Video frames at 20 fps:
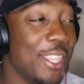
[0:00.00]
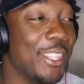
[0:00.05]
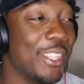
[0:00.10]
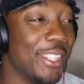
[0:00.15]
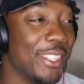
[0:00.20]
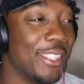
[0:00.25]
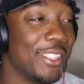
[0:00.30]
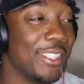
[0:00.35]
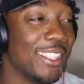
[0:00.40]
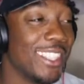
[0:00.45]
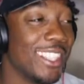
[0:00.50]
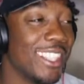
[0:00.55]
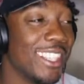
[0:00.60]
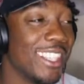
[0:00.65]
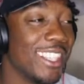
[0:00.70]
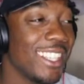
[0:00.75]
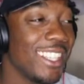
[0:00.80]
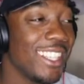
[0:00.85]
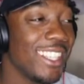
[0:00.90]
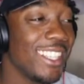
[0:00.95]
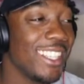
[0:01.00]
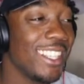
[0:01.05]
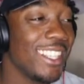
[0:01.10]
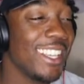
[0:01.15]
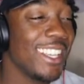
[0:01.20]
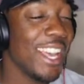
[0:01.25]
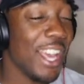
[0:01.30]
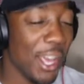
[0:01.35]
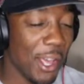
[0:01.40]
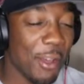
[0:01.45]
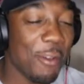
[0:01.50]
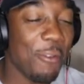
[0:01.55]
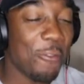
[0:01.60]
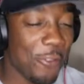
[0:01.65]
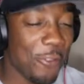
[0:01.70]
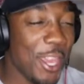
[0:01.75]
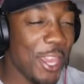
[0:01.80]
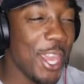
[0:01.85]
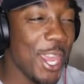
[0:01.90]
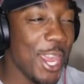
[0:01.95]
you. I
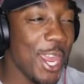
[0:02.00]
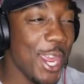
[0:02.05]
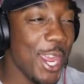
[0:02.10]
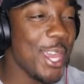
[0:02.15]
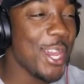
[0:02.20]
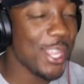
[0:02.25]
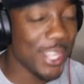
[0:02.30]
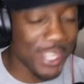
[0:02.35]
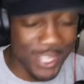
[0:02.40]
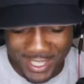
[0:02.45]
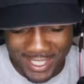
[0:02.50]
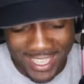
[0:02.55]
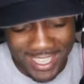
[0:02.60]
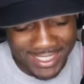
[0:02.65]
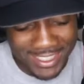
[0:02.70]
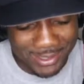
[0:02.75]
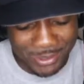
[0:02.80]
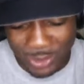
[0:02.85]
feel you. That shit